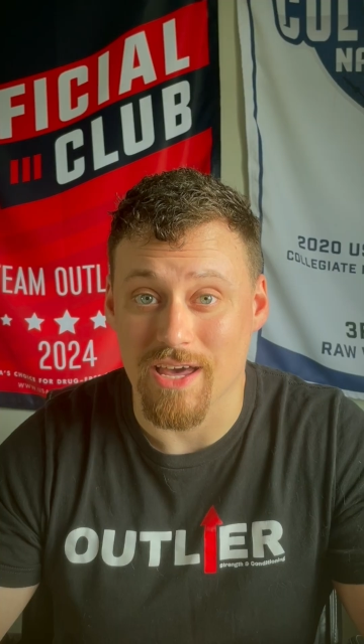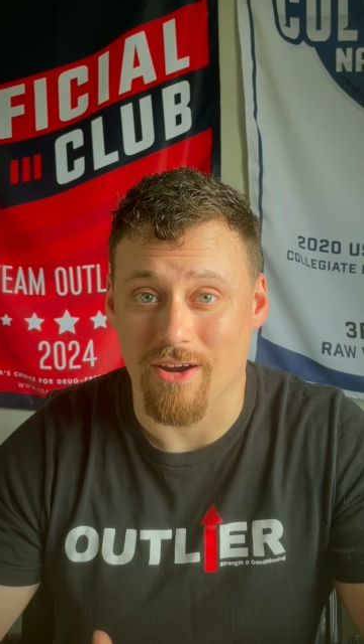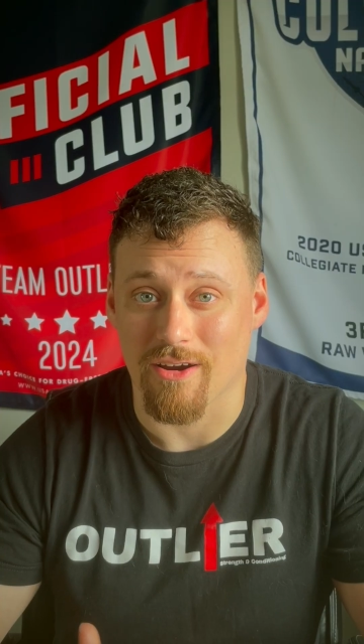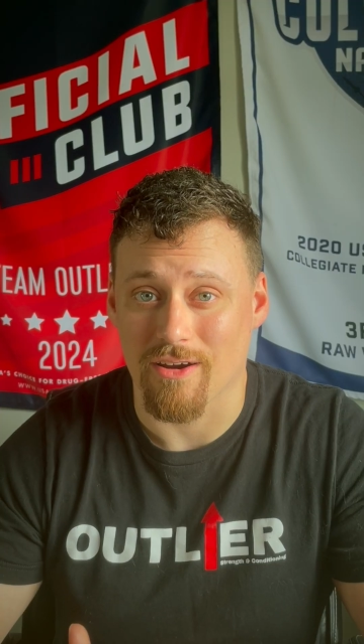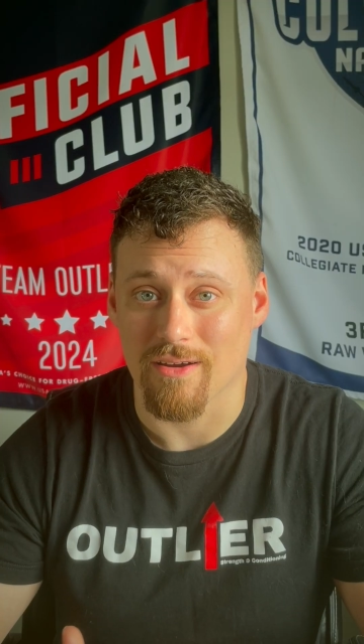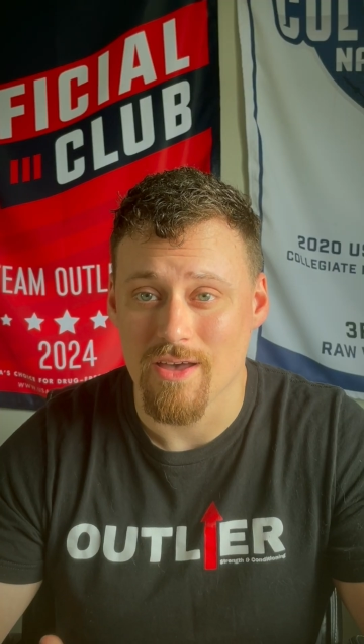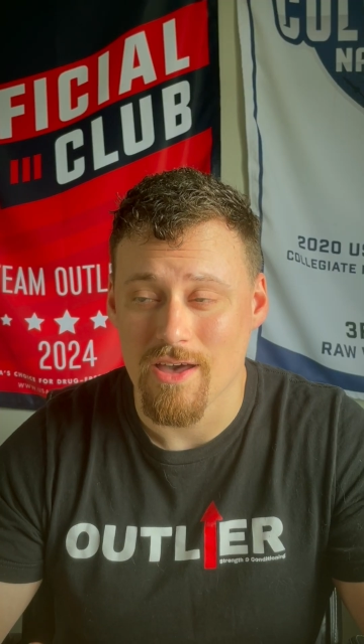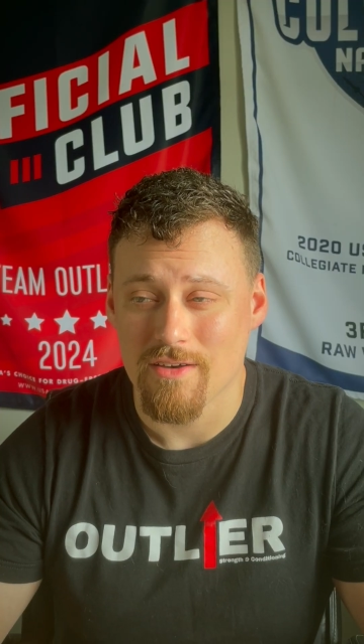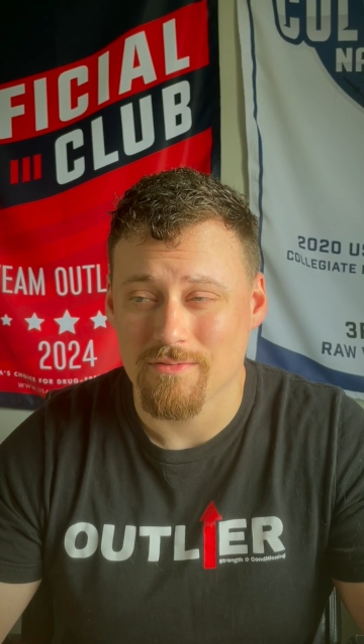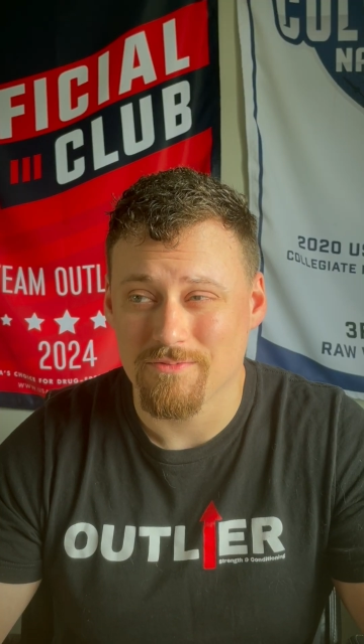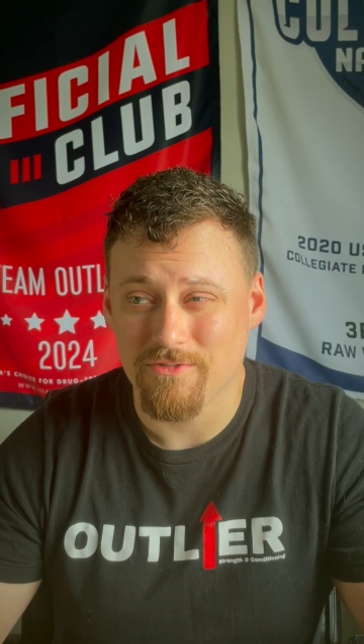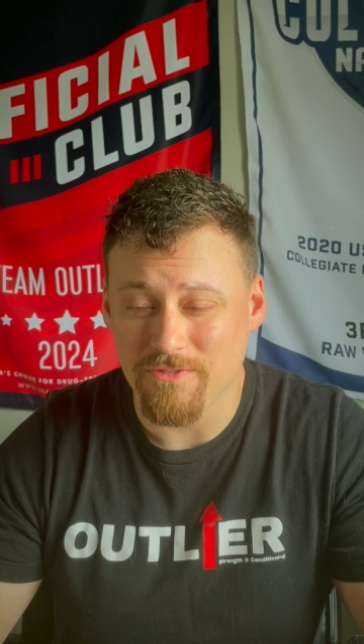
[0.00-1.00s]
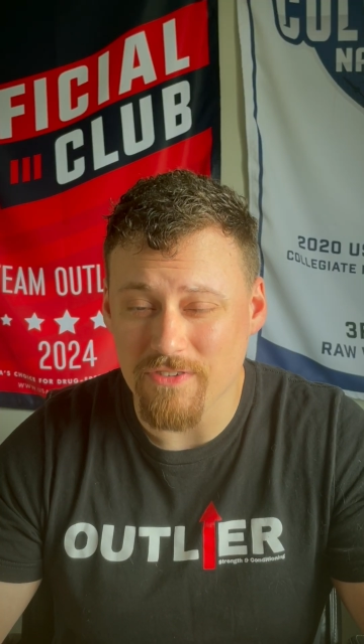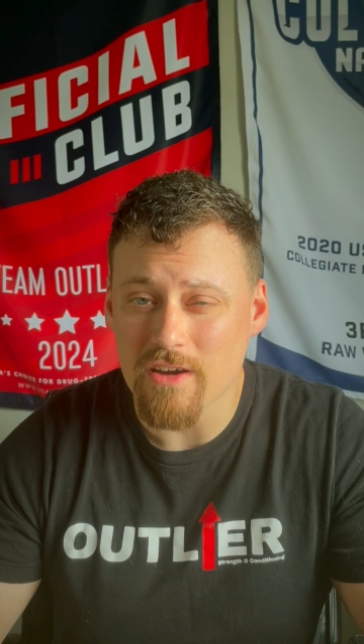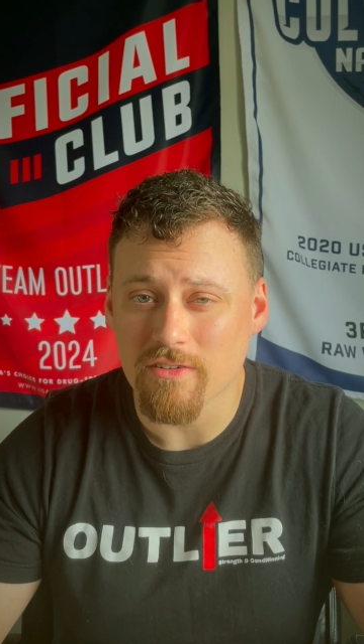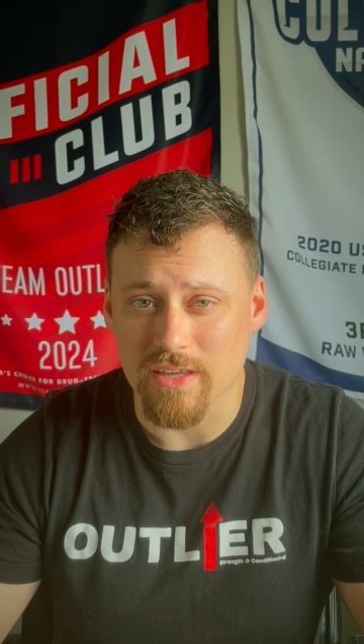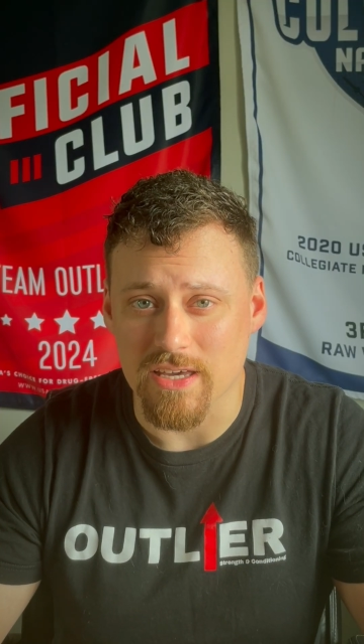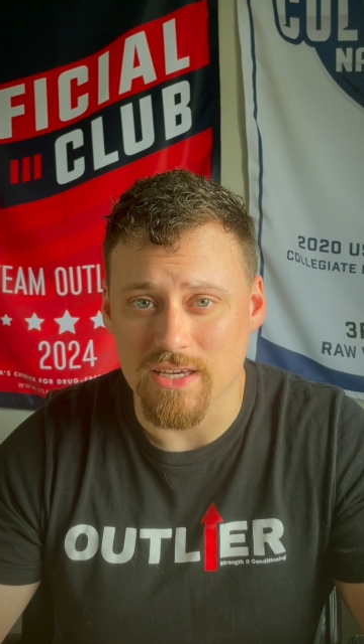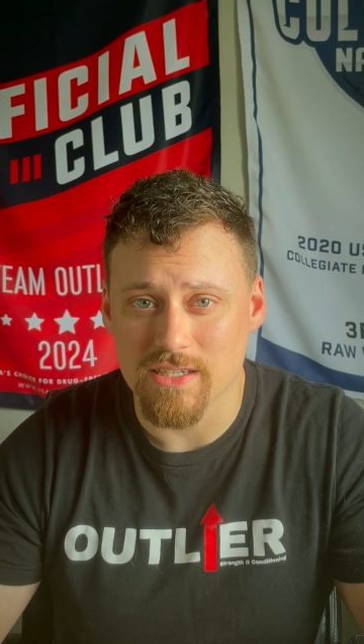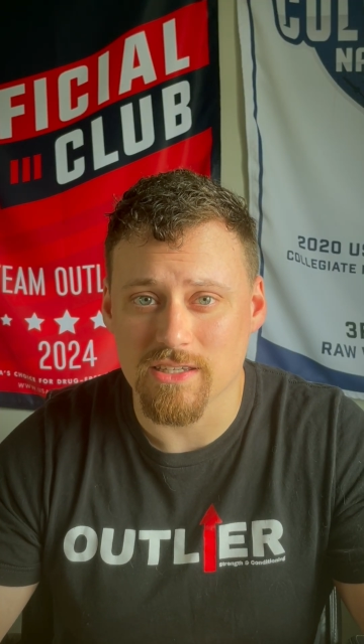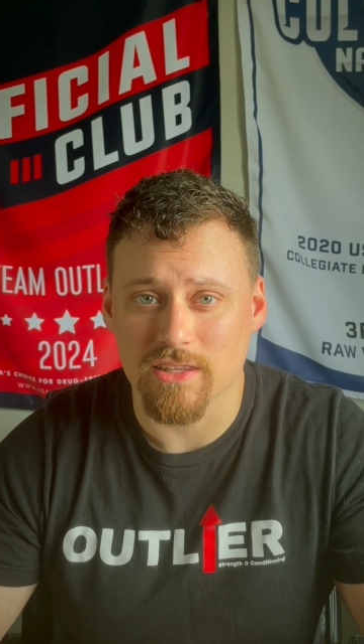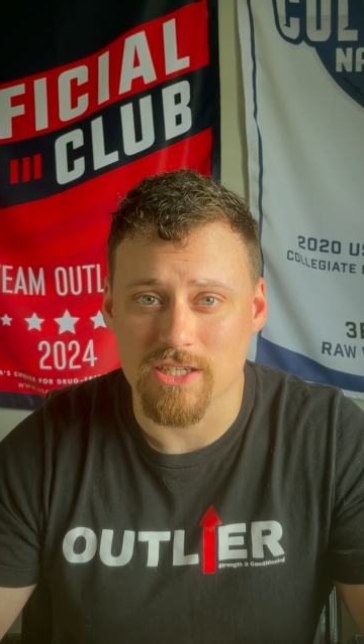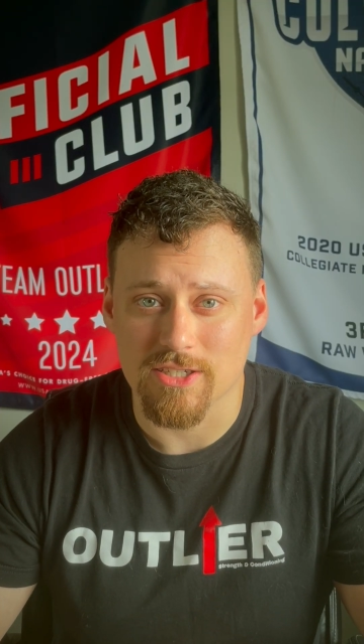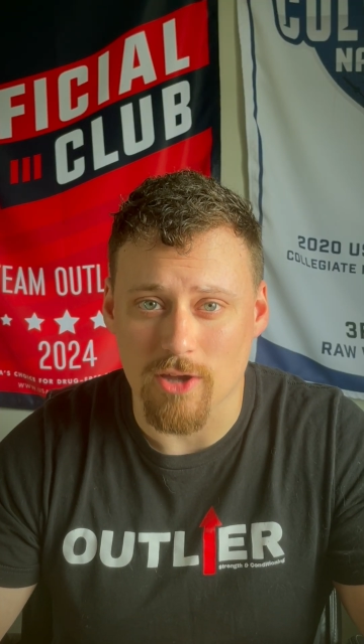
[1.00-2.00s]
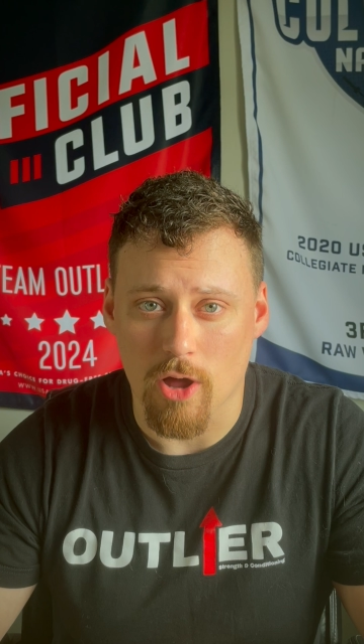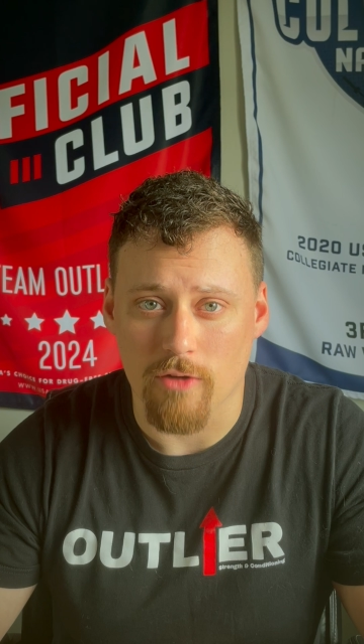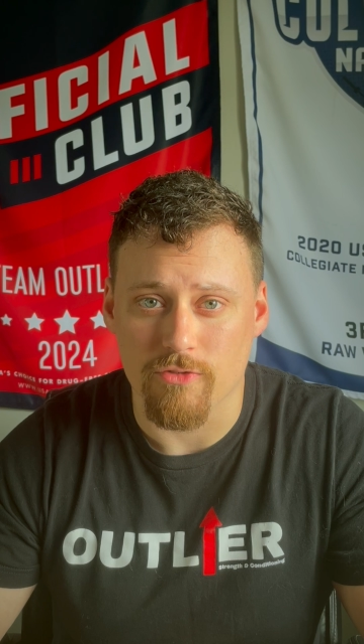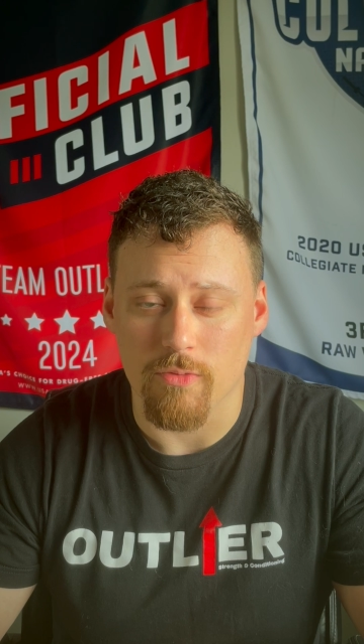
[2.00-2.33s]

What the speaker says: are fairly easily solved